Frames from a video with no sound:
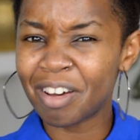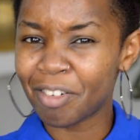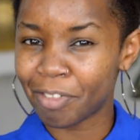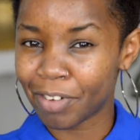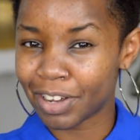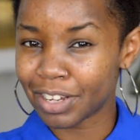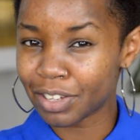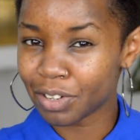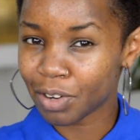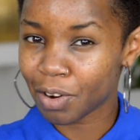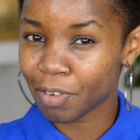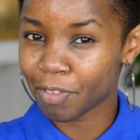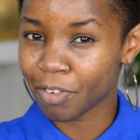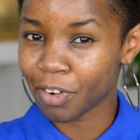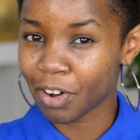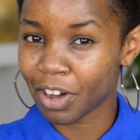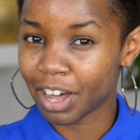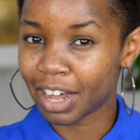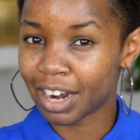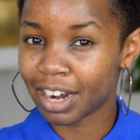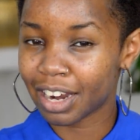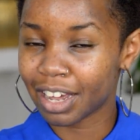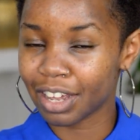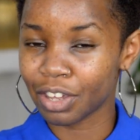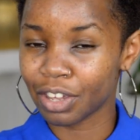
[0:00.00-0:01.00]
First of
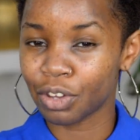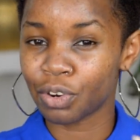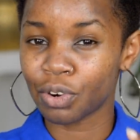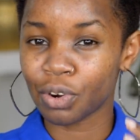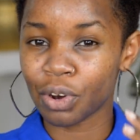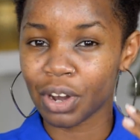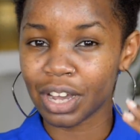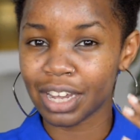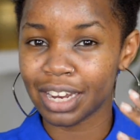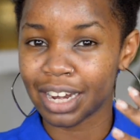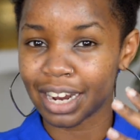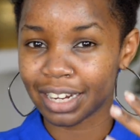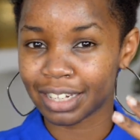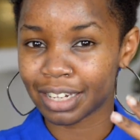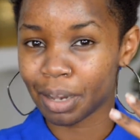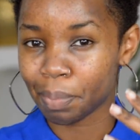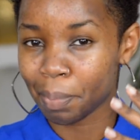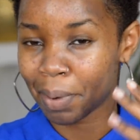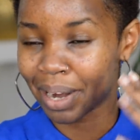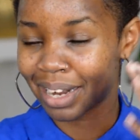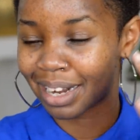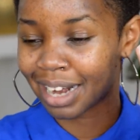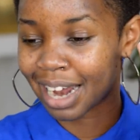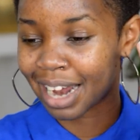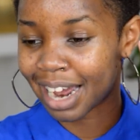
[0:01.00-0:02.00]
all, you know, in a
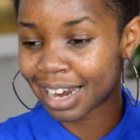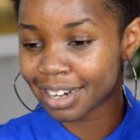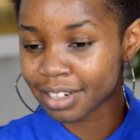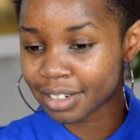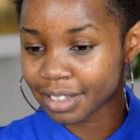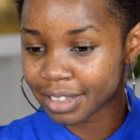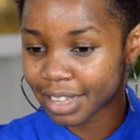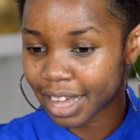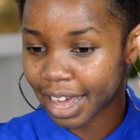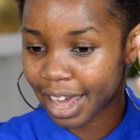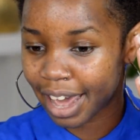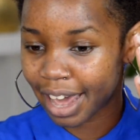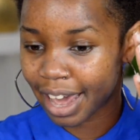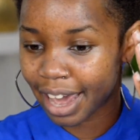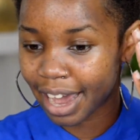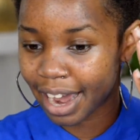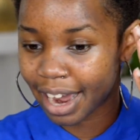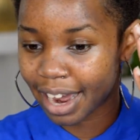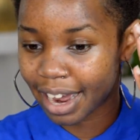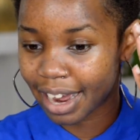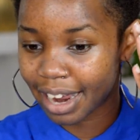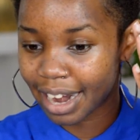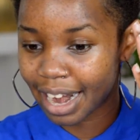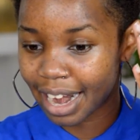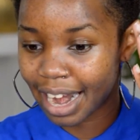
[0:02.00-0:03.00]
tapered cut, the
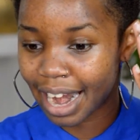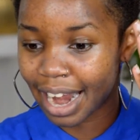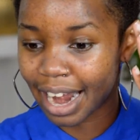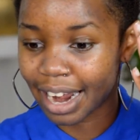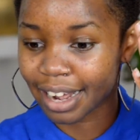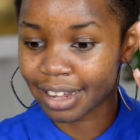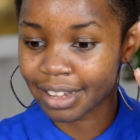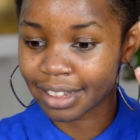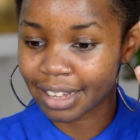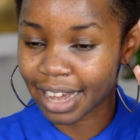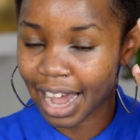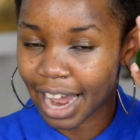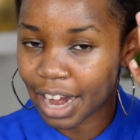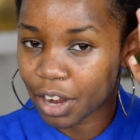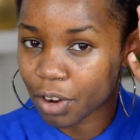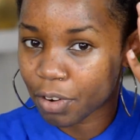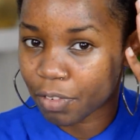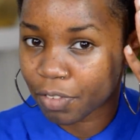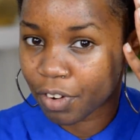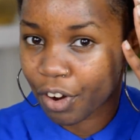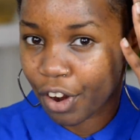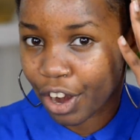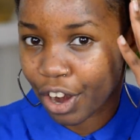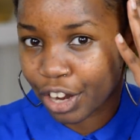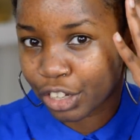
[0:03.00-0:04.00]
hair length kind
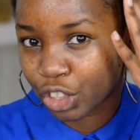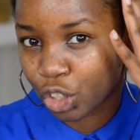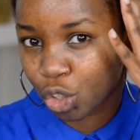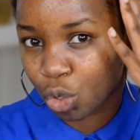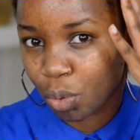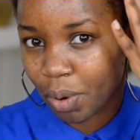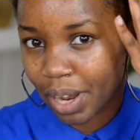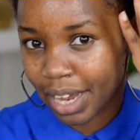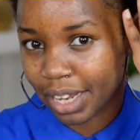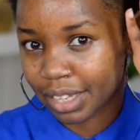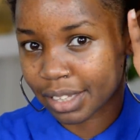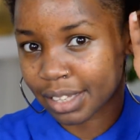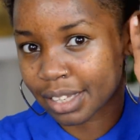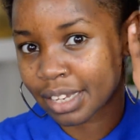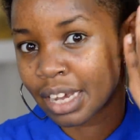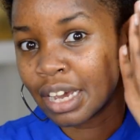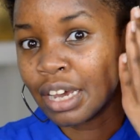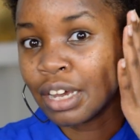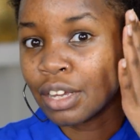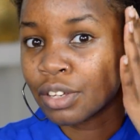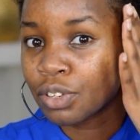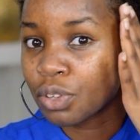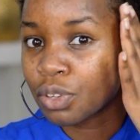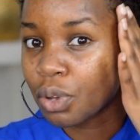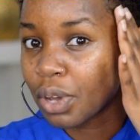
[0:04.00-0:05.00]
of graduates.
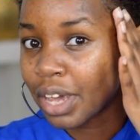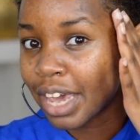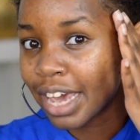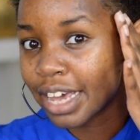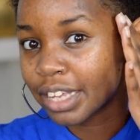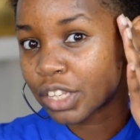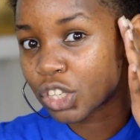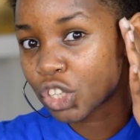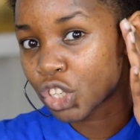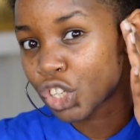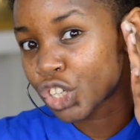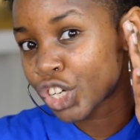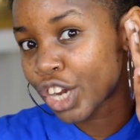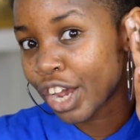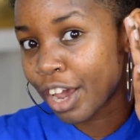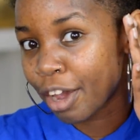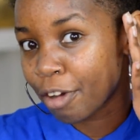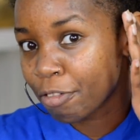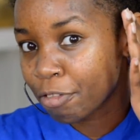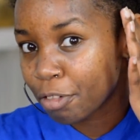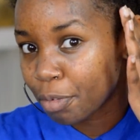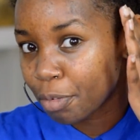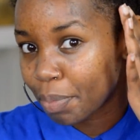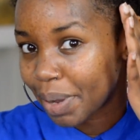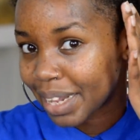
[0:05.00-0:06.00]
So here it's
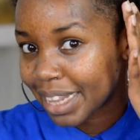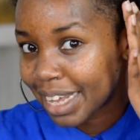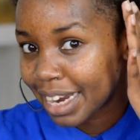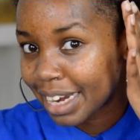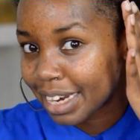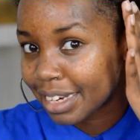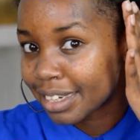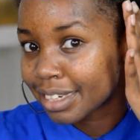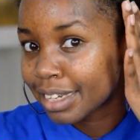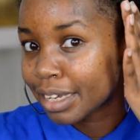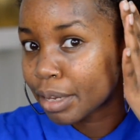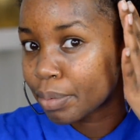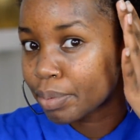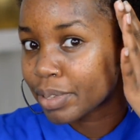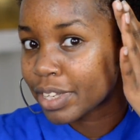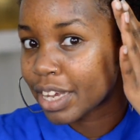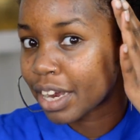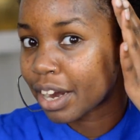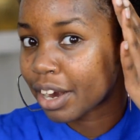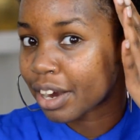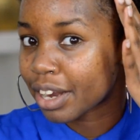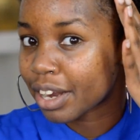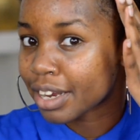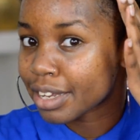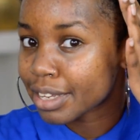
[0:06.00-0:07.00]
shaved, but then it keeps
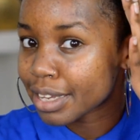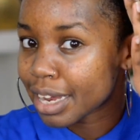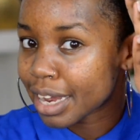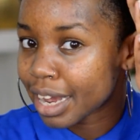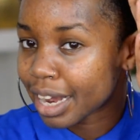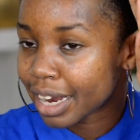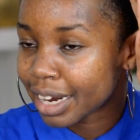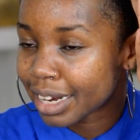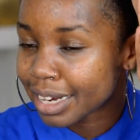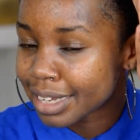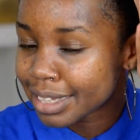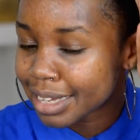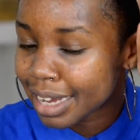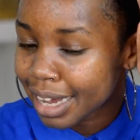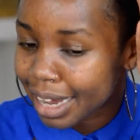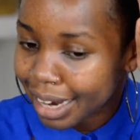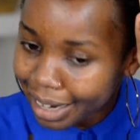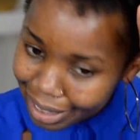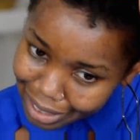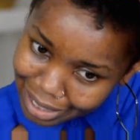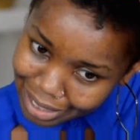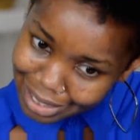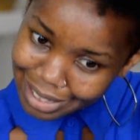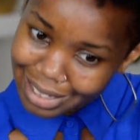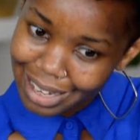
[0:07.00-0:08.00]
increasing,
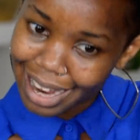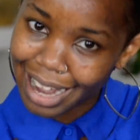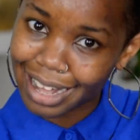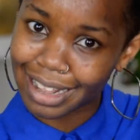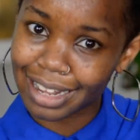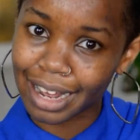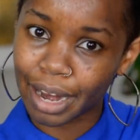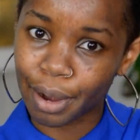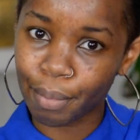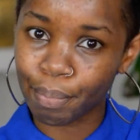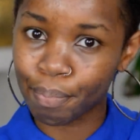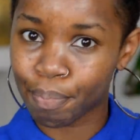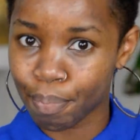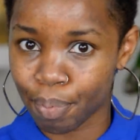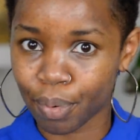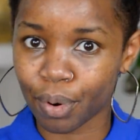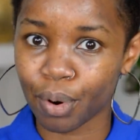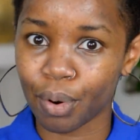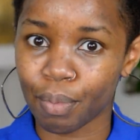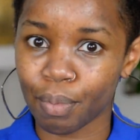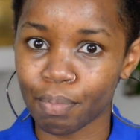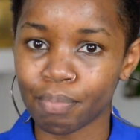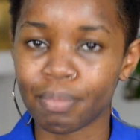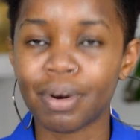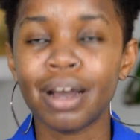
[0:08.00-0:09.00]
and then
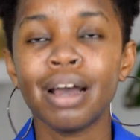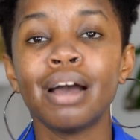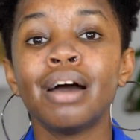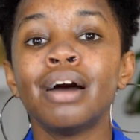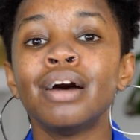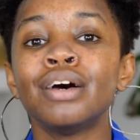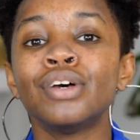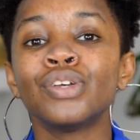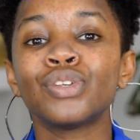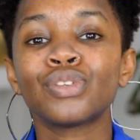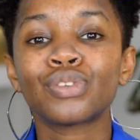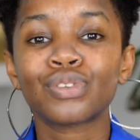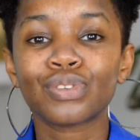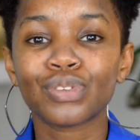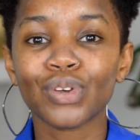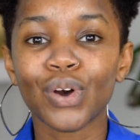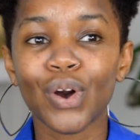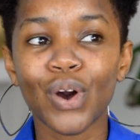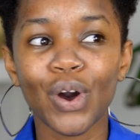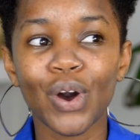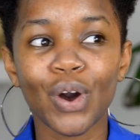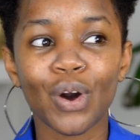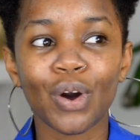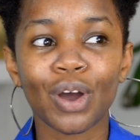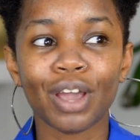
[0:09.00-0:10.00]
boom.
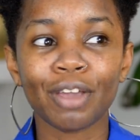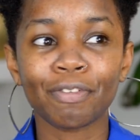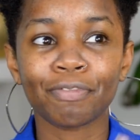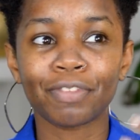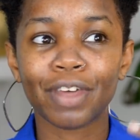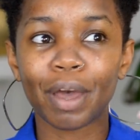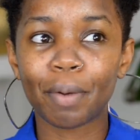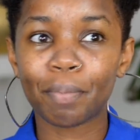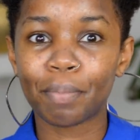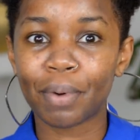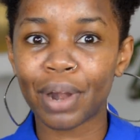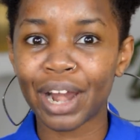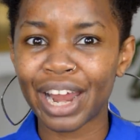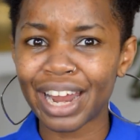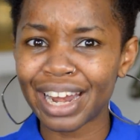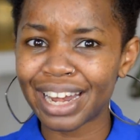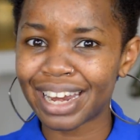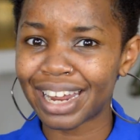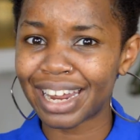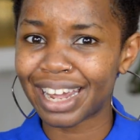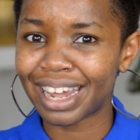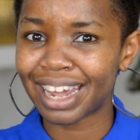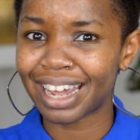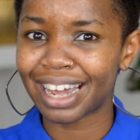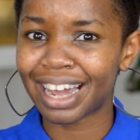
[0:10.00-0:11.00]
So if they're
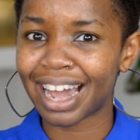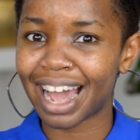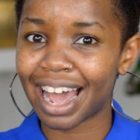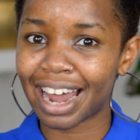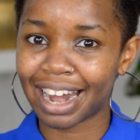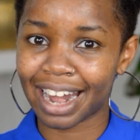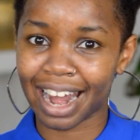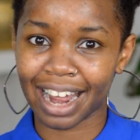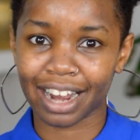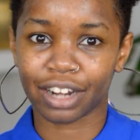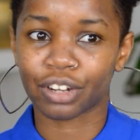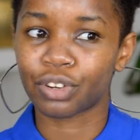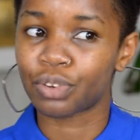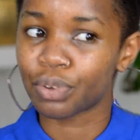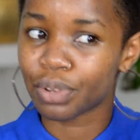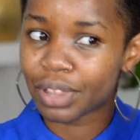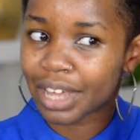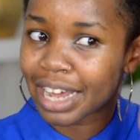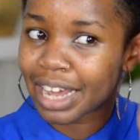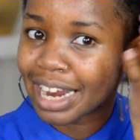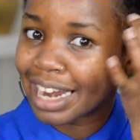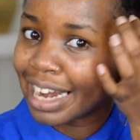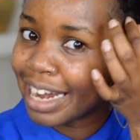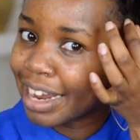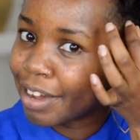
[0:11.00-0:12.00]
braiding, like, do
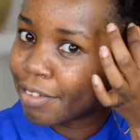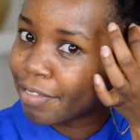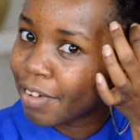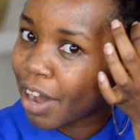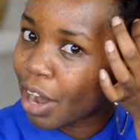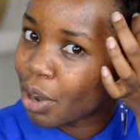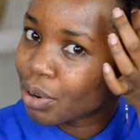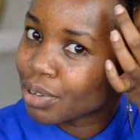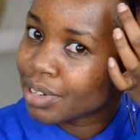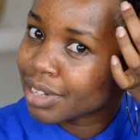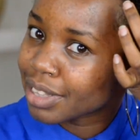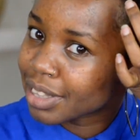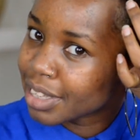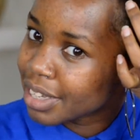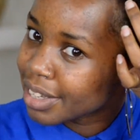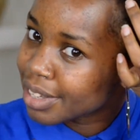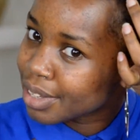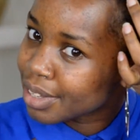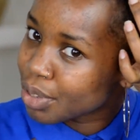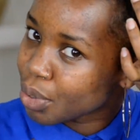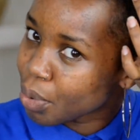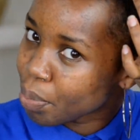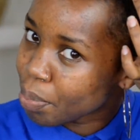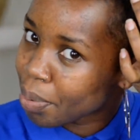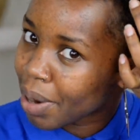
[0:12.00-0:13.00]
they leave out
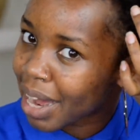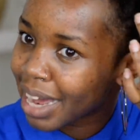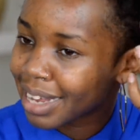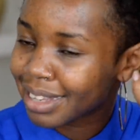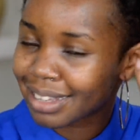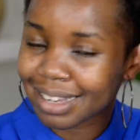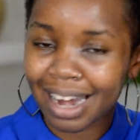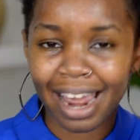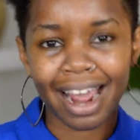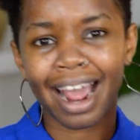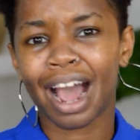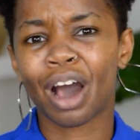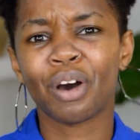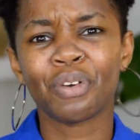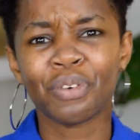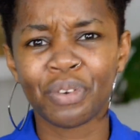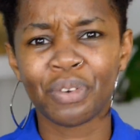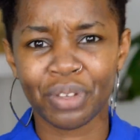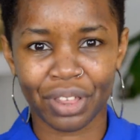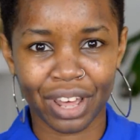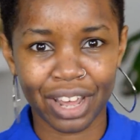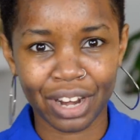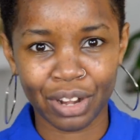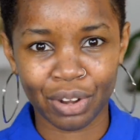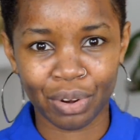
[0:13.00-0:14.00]
these two parts? Like, how
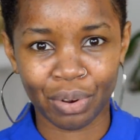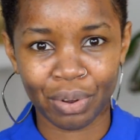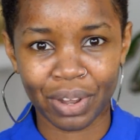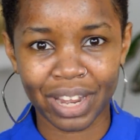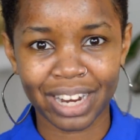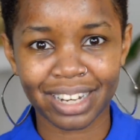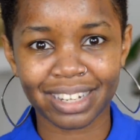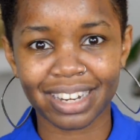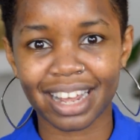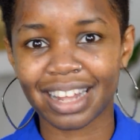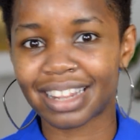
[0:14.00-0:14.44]
do they do it?